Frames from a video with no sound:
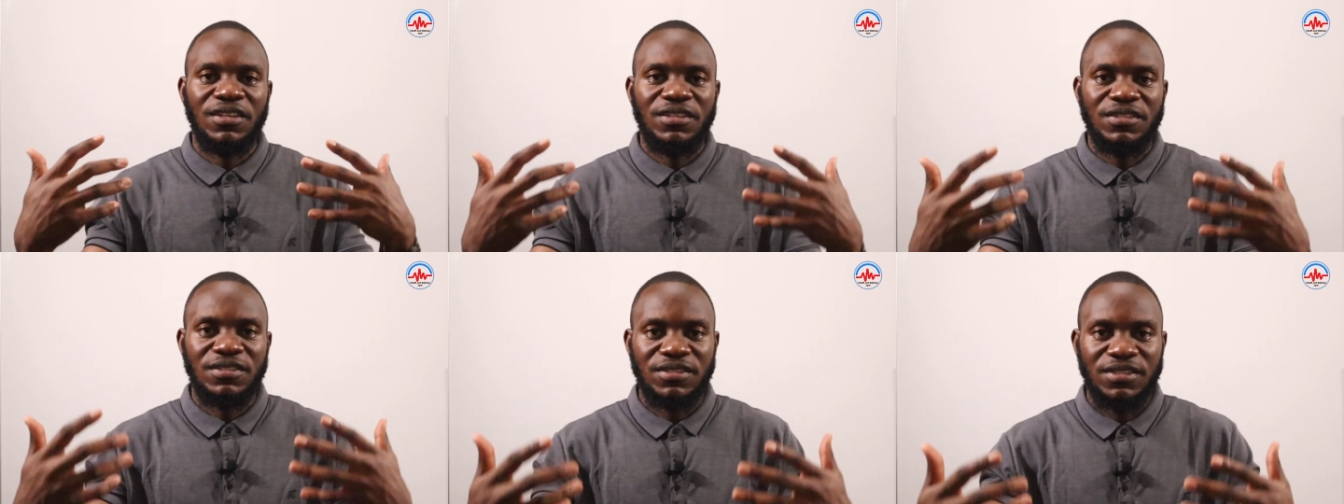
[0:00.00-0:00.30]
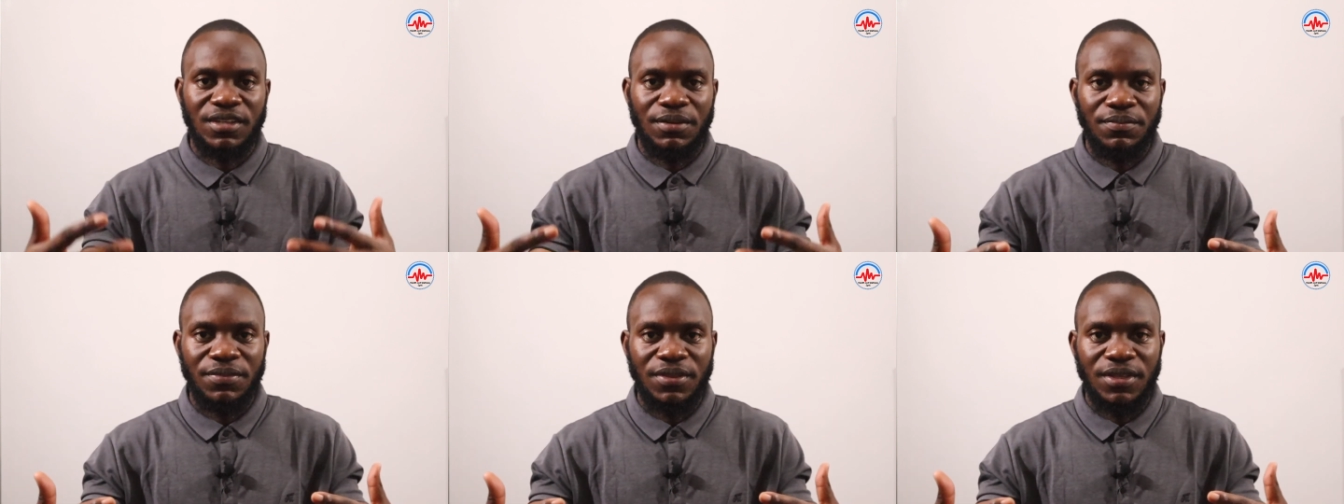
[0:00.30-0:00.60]

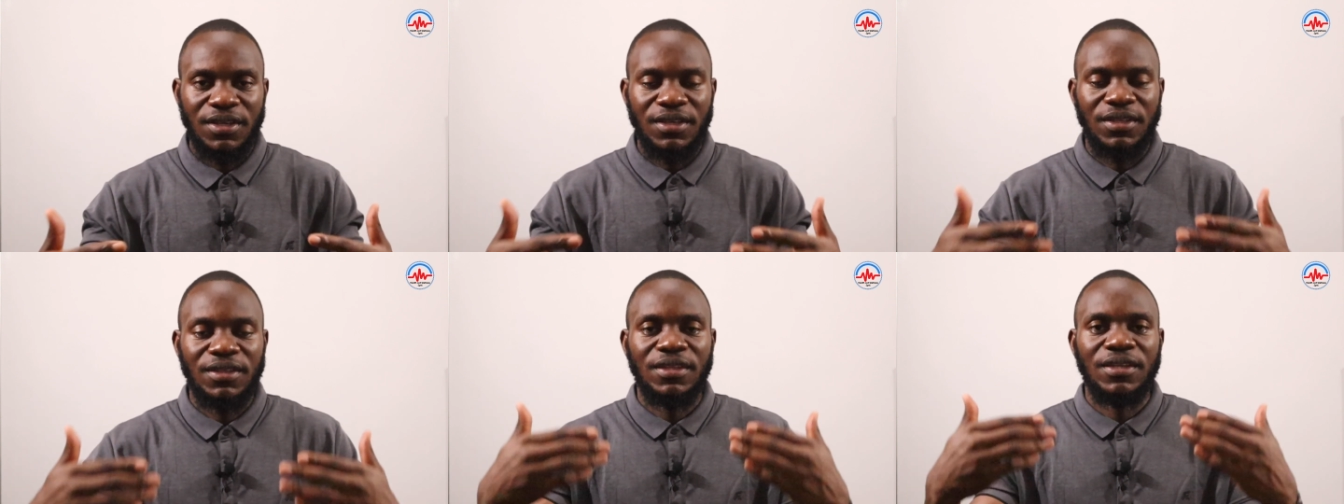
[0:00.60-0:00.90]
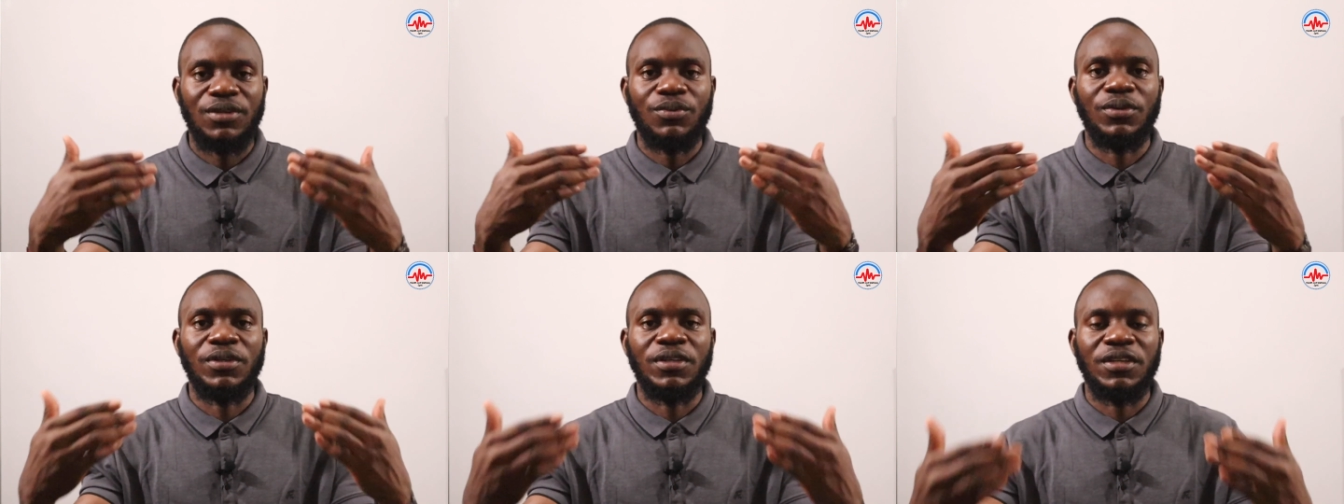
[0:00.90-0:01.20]
something
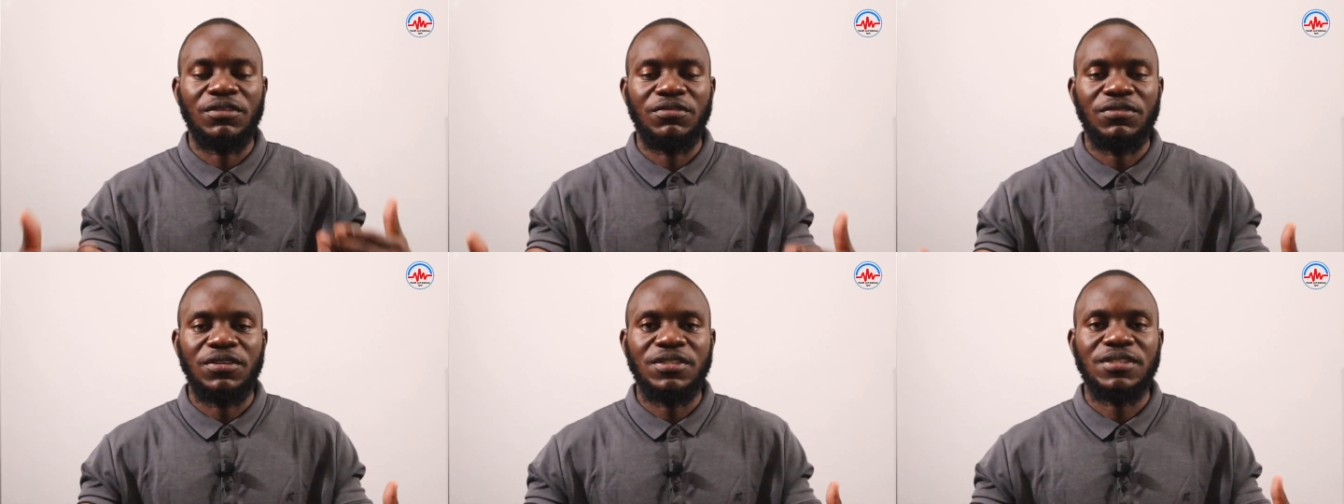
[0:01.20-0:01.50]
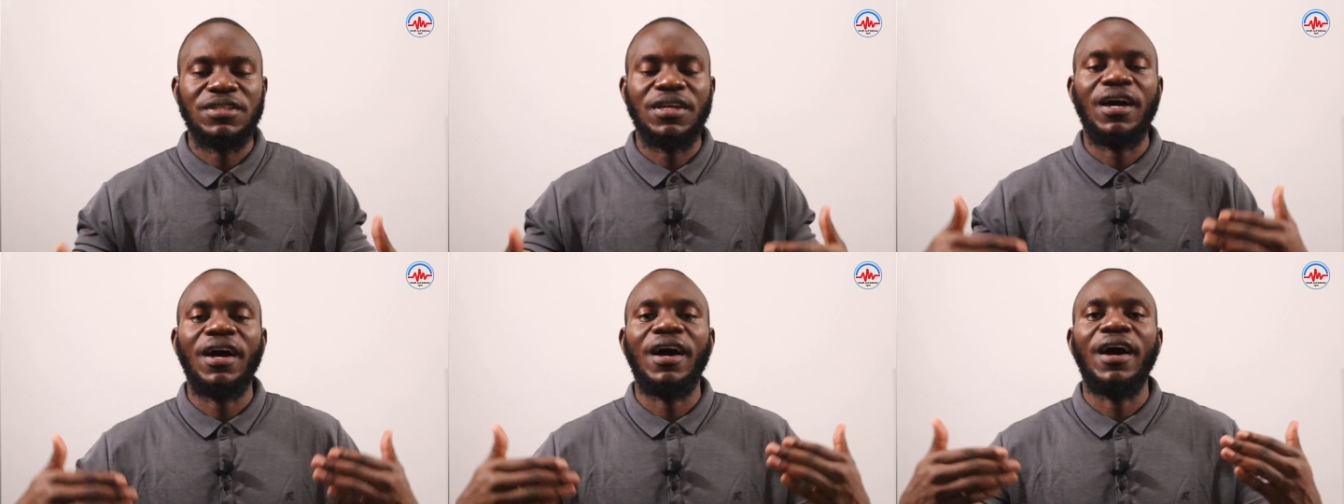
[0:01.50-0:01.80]
that will give
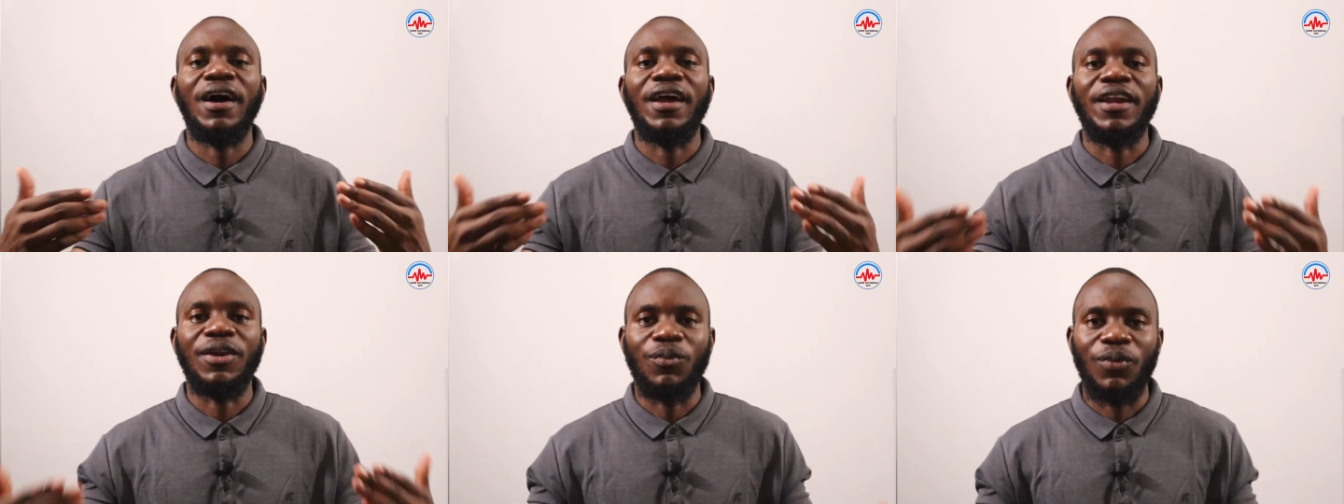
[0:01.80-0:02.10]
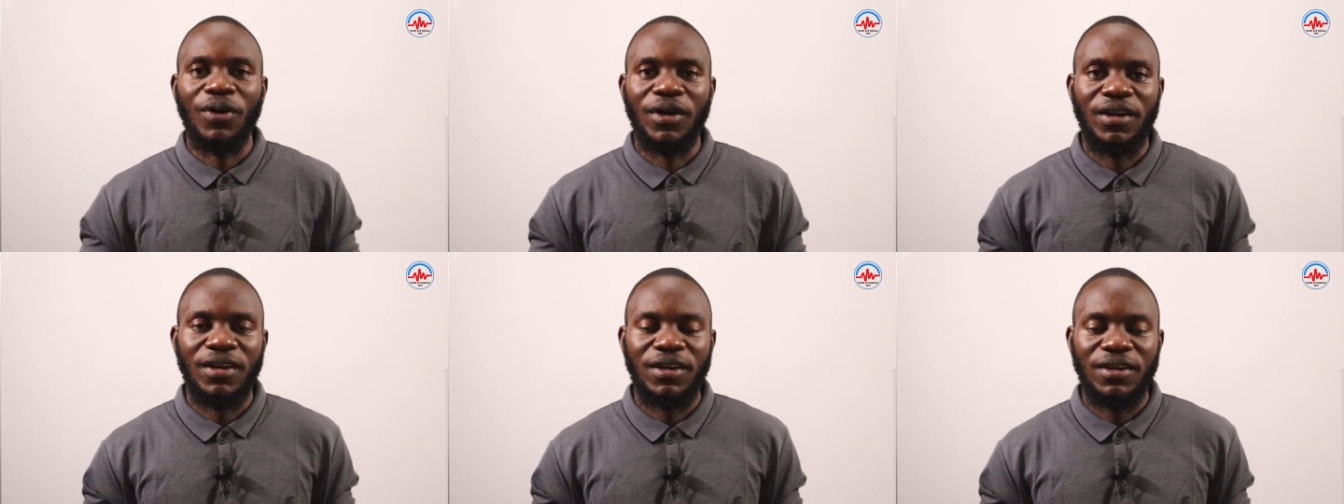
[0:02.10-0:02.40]
it a
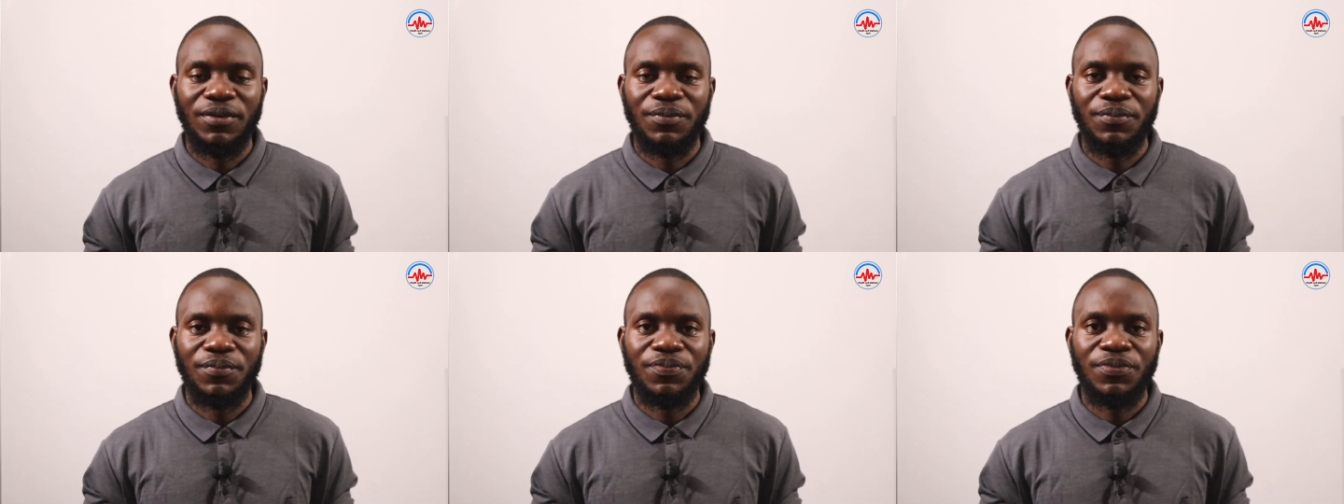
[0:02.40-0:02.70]
reward.